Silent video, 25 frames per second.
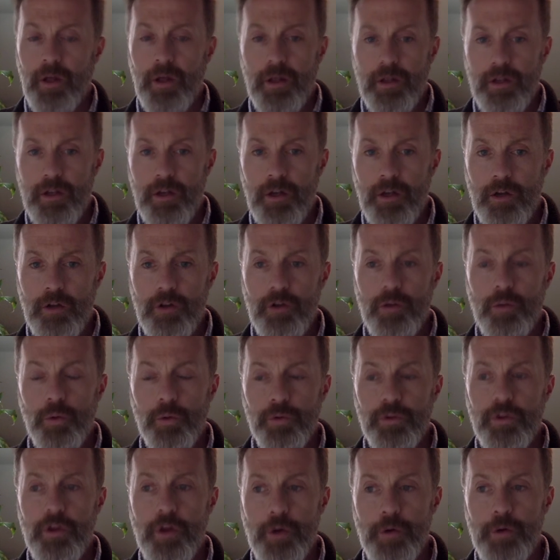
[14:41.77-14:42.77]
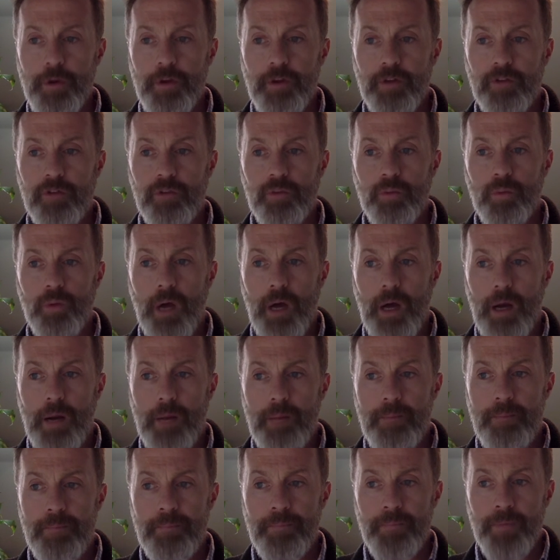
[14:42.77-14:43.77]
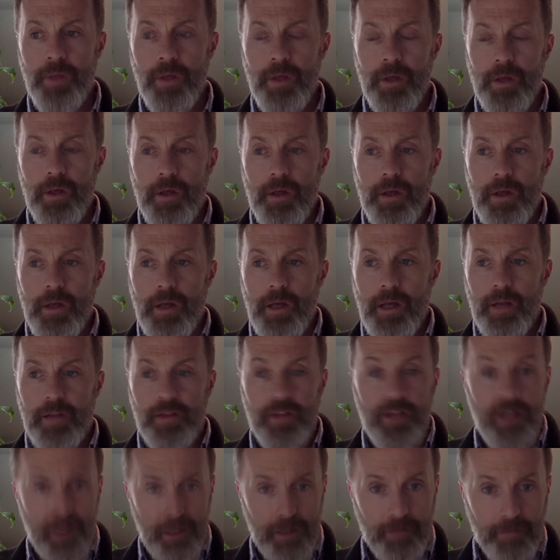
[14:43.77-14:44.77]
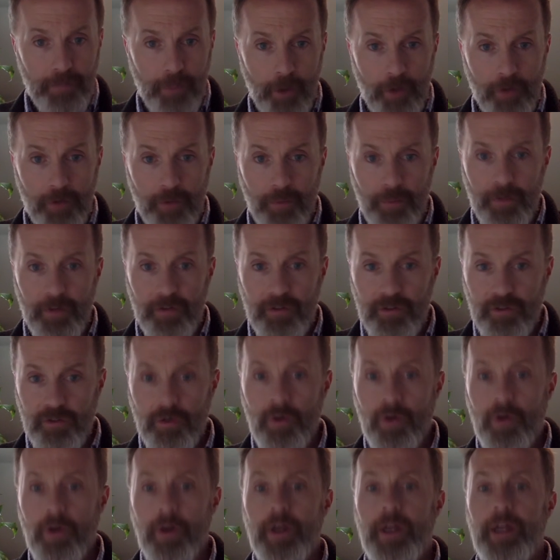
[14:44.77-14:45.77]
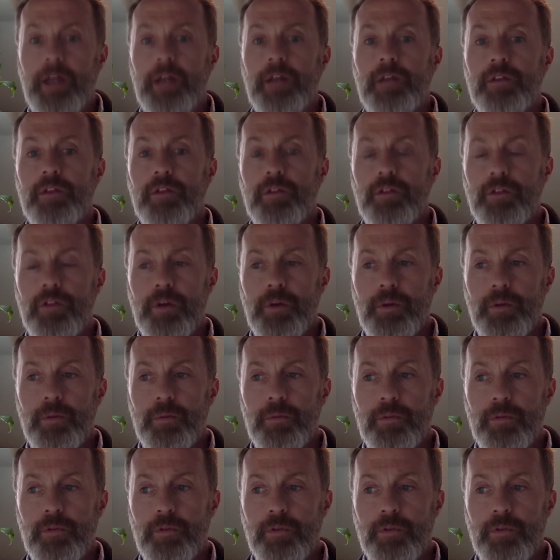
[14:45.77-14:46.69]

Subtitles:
You know, you will notice at the end of Barthelme's story, the